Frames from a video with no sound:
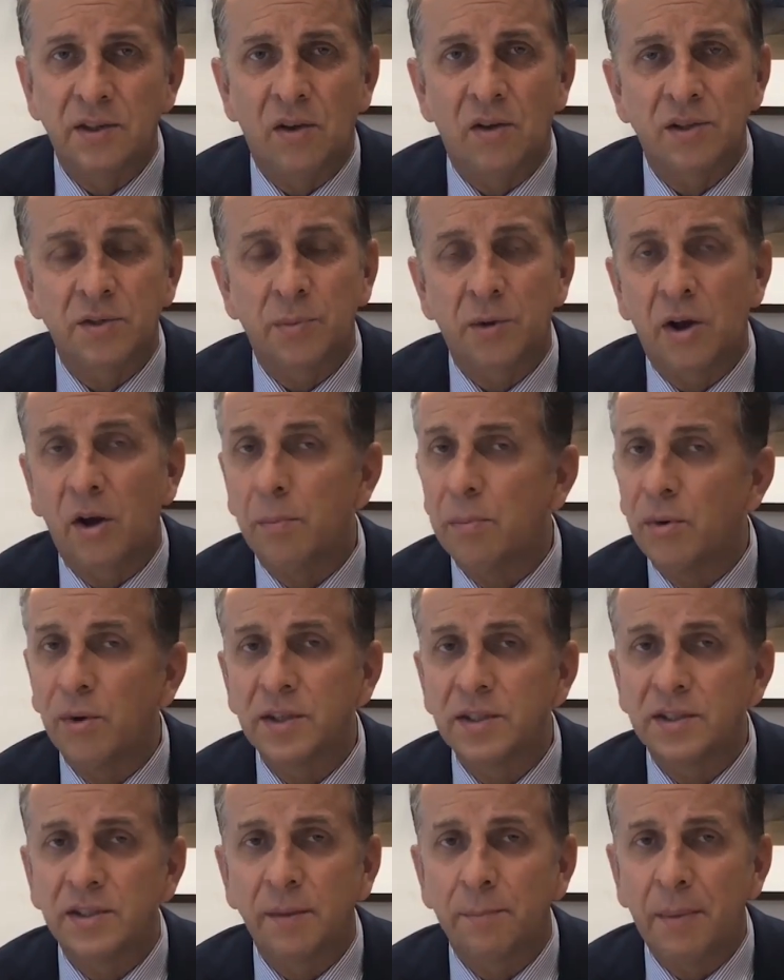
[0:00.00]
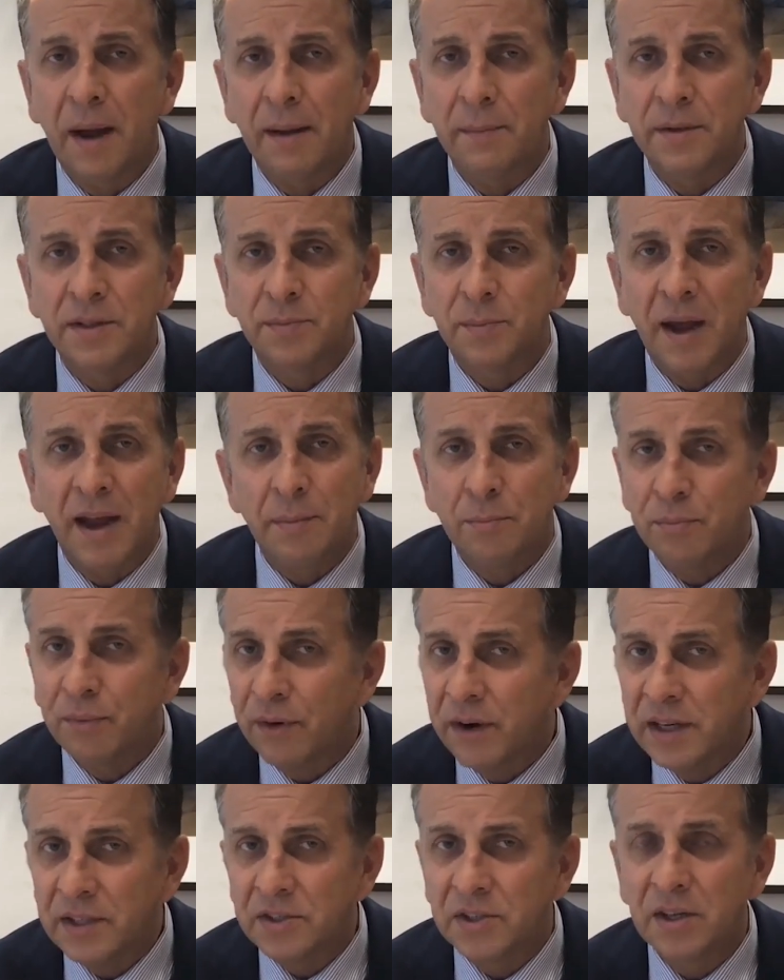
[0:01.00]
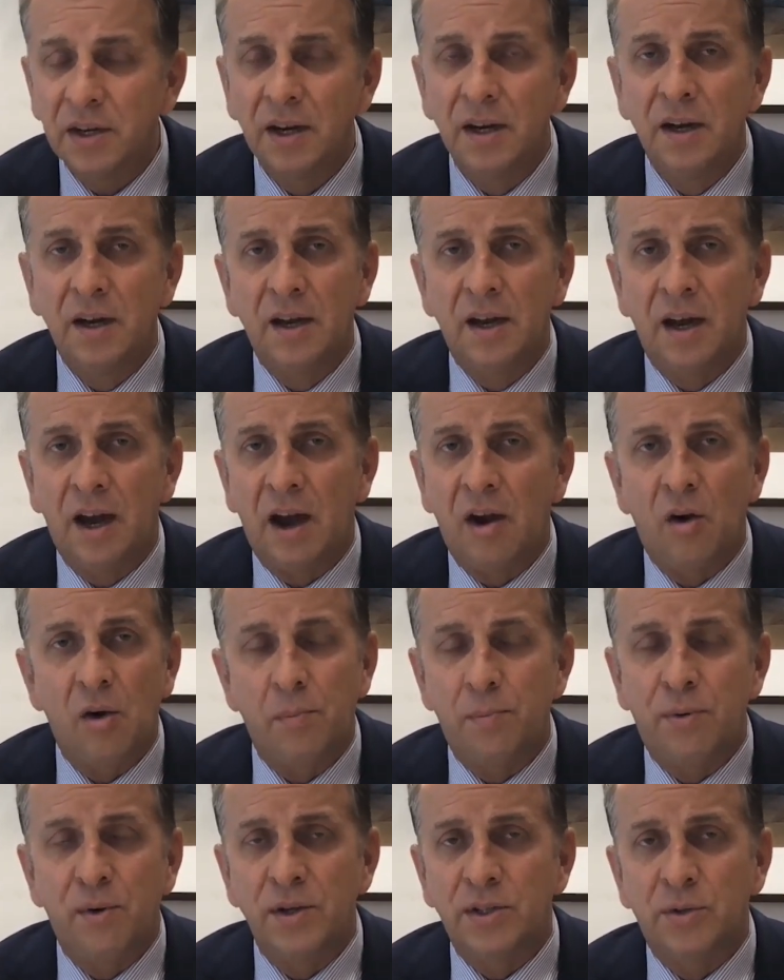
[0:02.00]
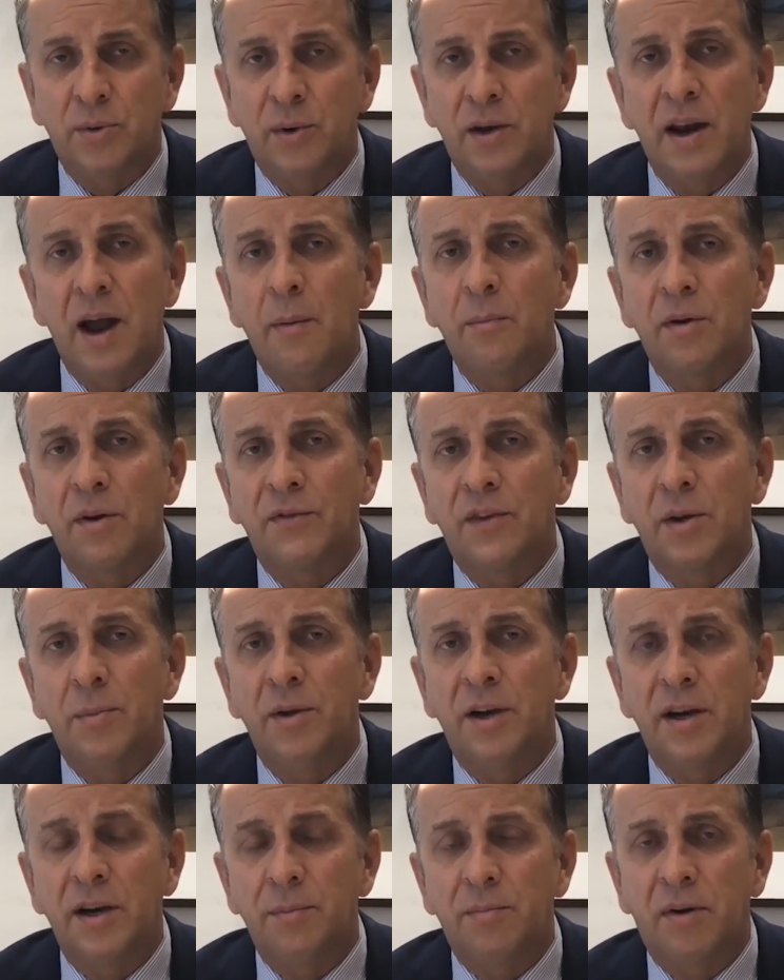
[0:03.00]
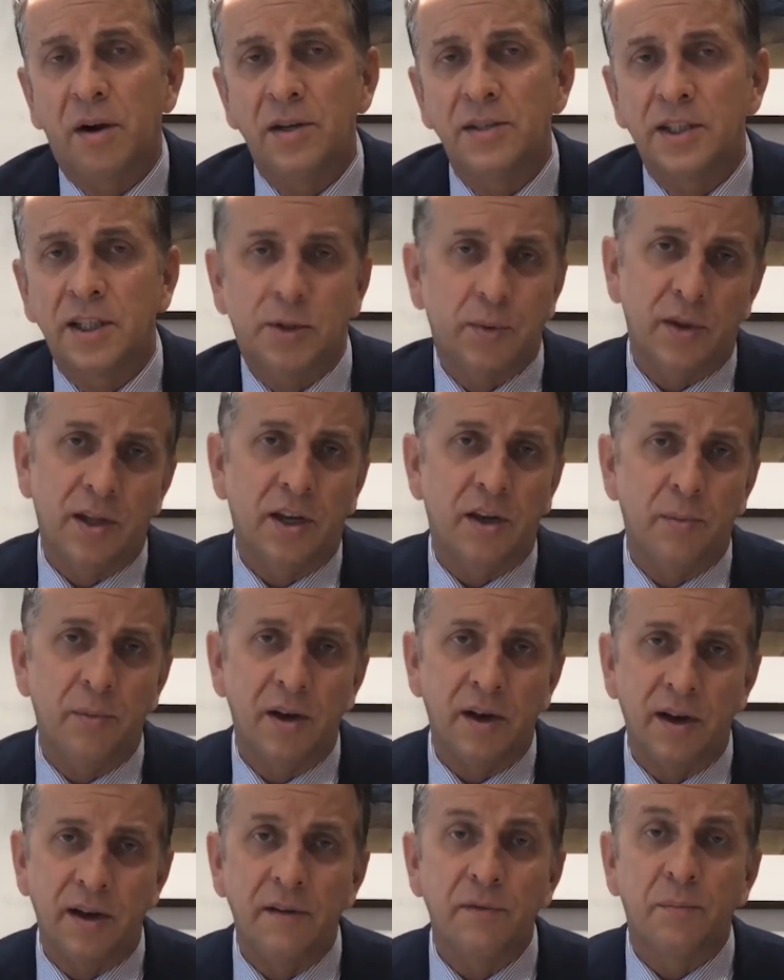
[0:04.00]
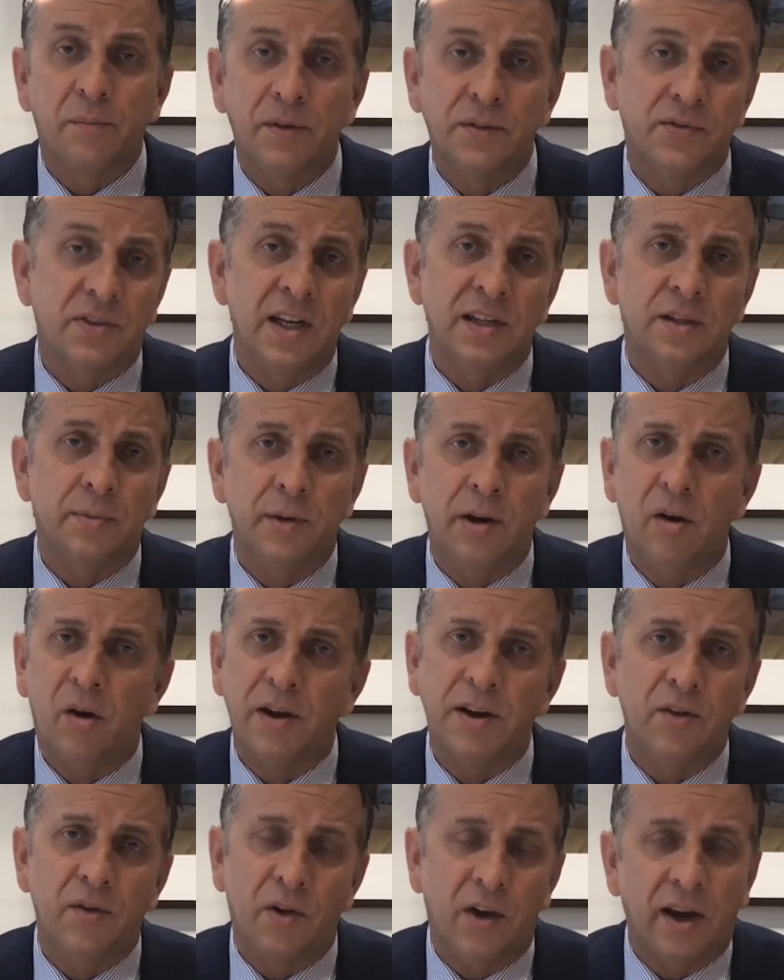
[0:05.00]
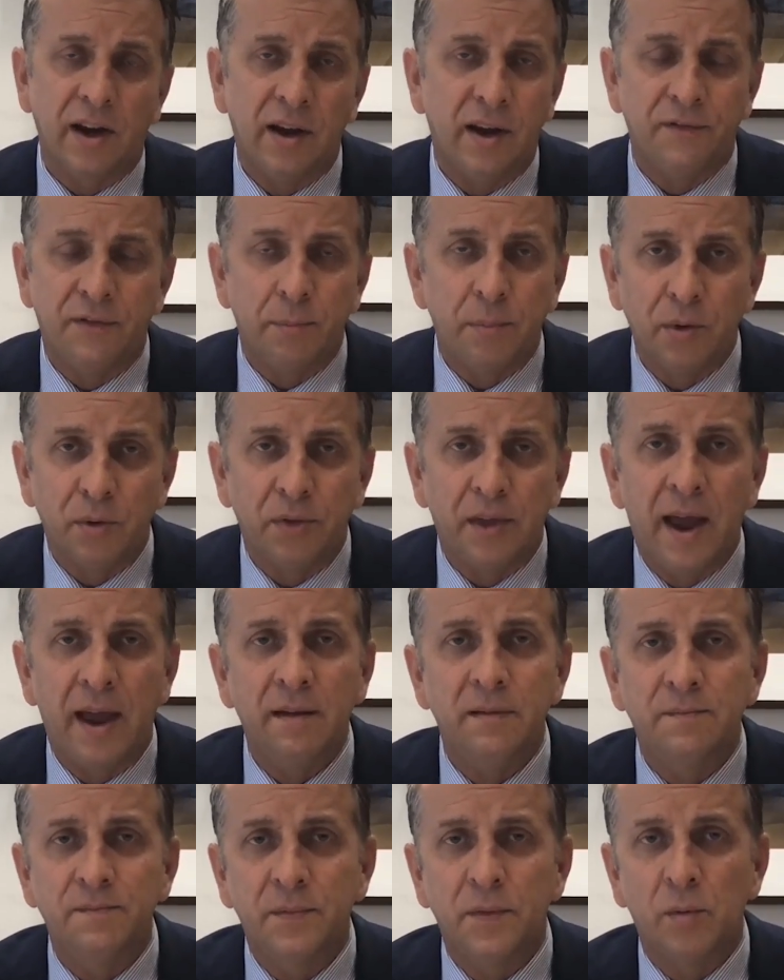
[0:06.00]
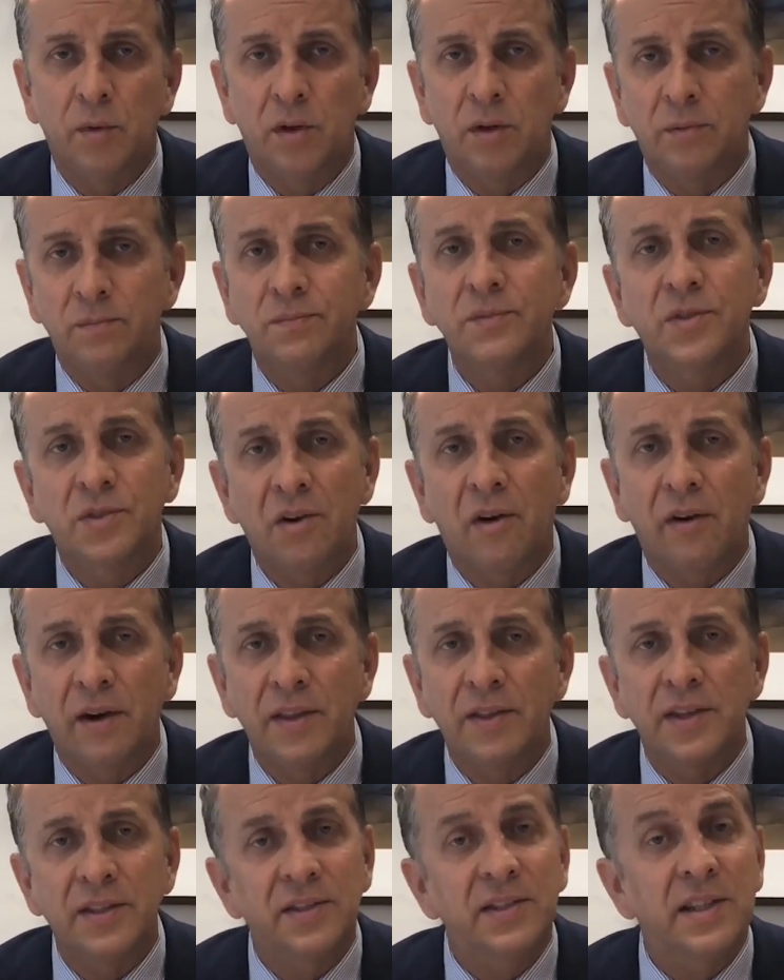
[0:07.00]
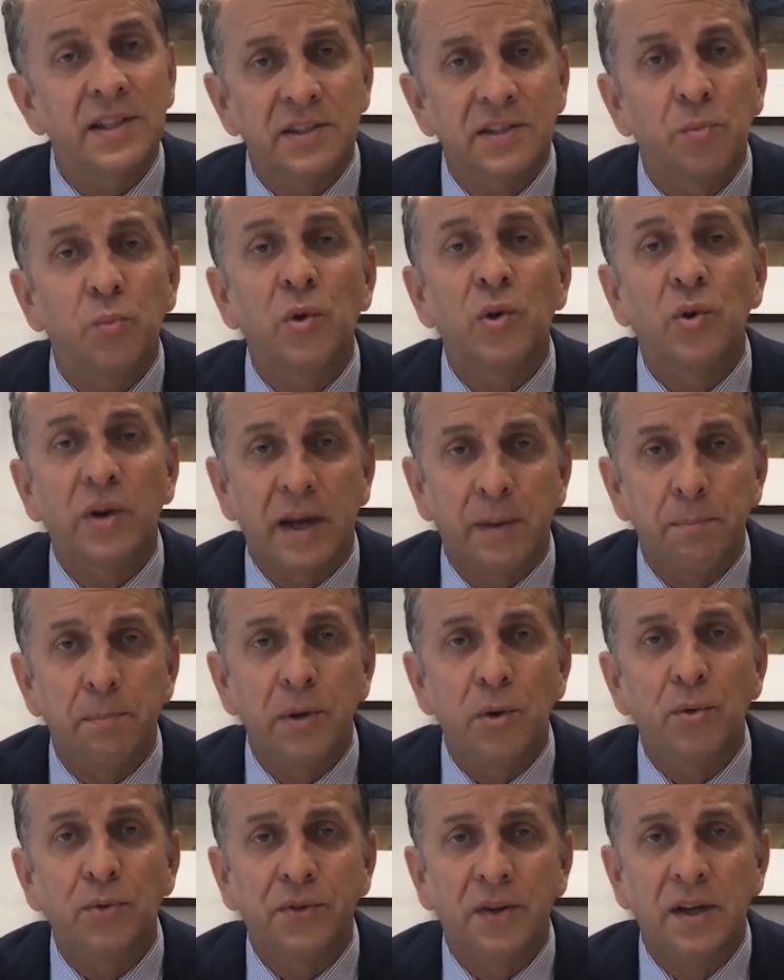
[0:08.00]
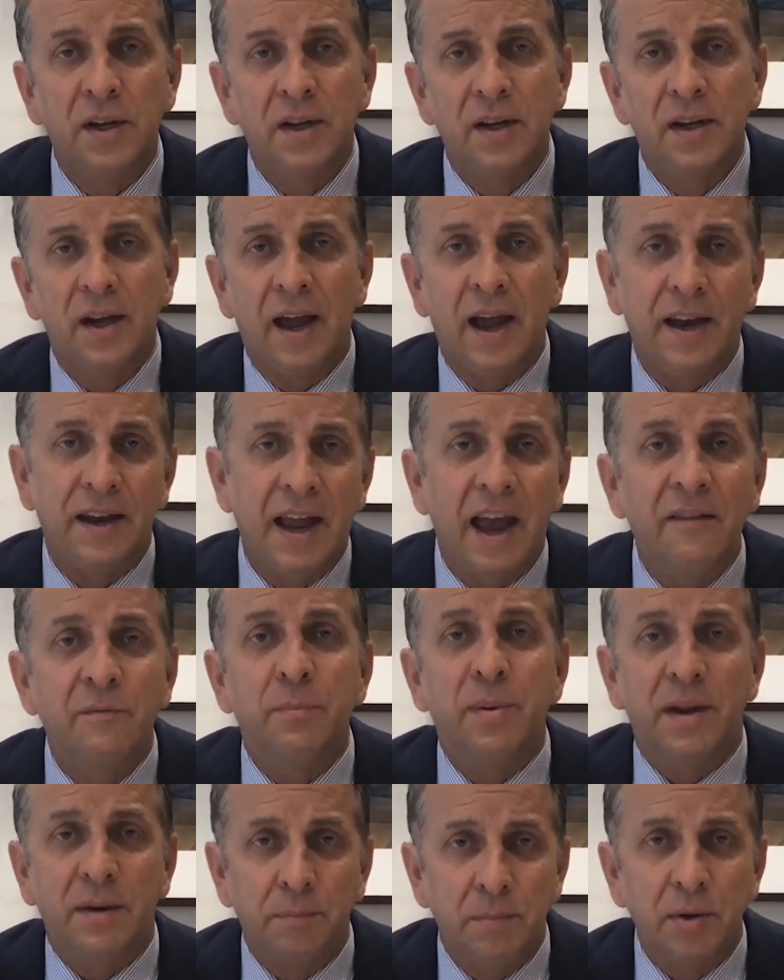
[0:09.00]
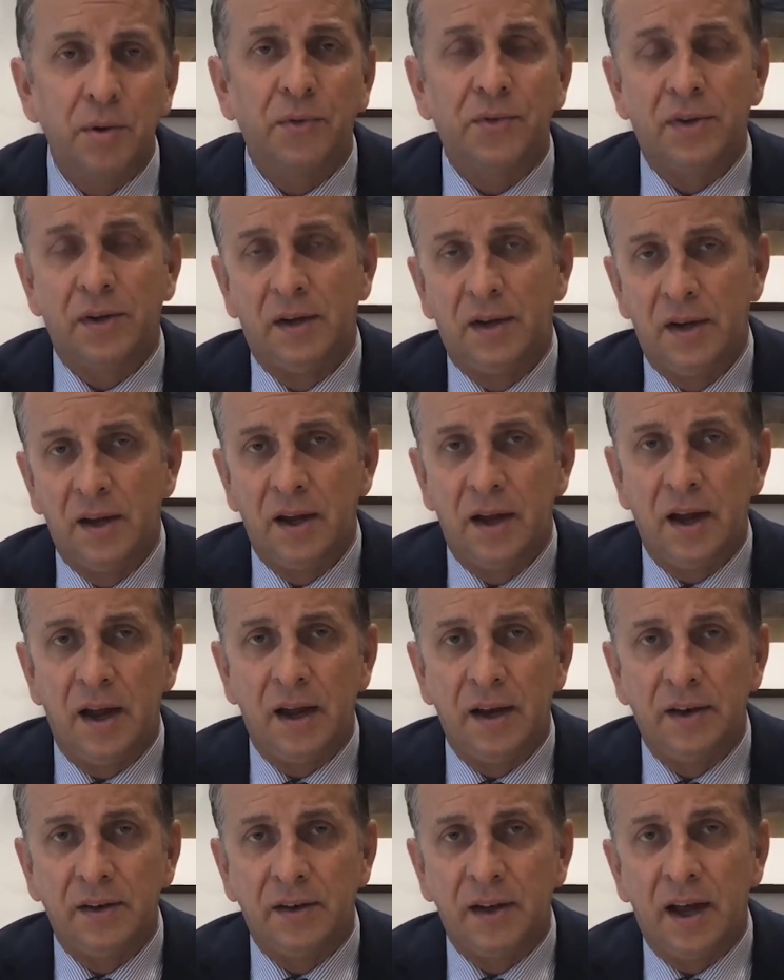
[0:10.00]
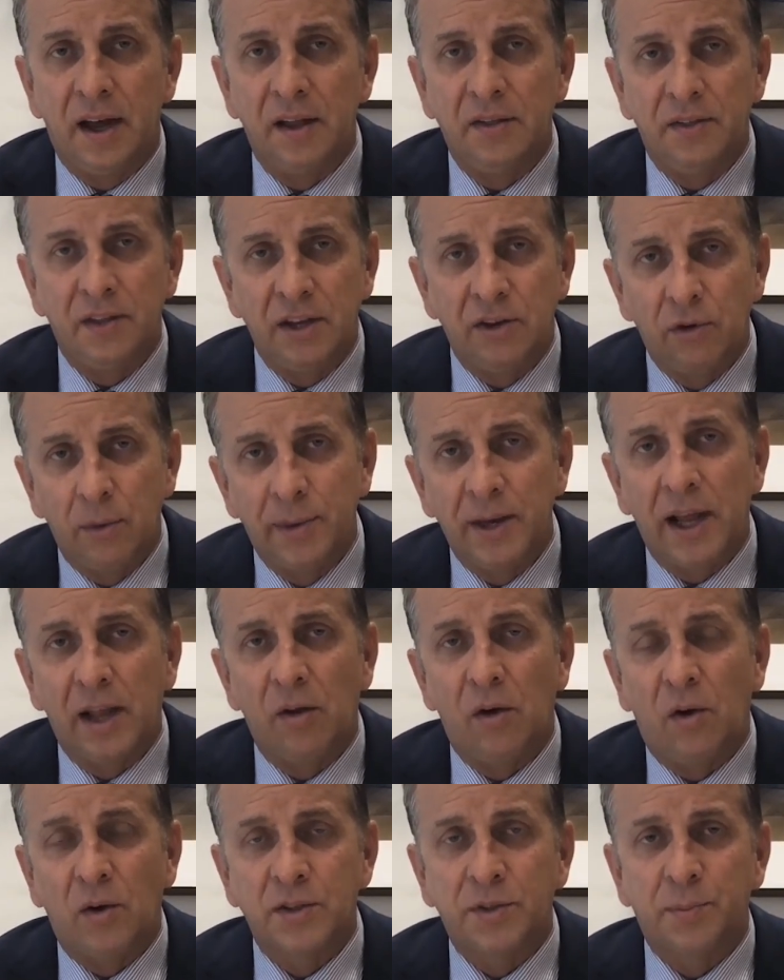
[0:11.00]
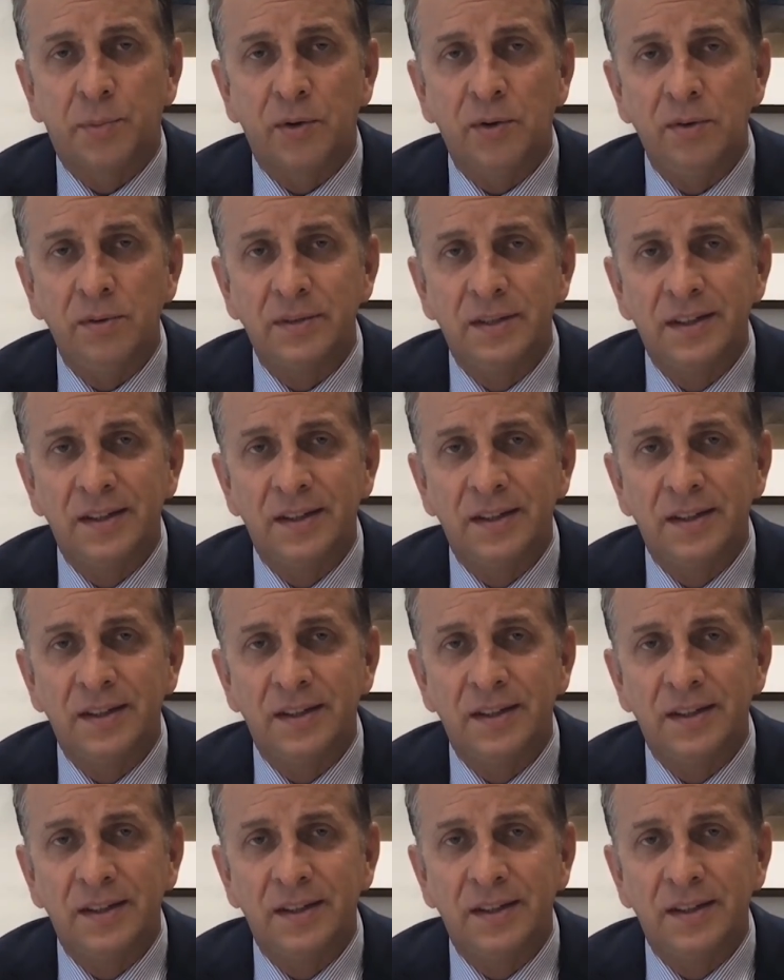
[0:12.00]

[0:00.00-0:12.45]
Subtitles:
Hospital, I'll point to the Batemans Bay Bridge, I'll point to a number of community projects where the community have said to me, you're not going to have to build that. Well, sorry, these things will get built and have been built. And the Eurobodalla Hospital